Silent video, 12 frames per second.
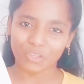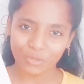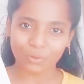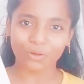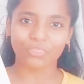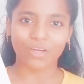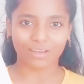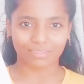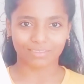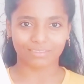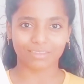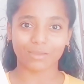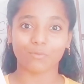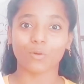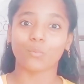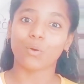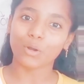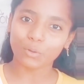for your success.
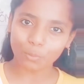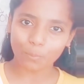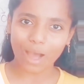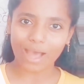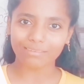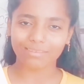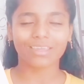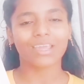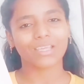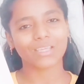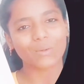If you want to pass,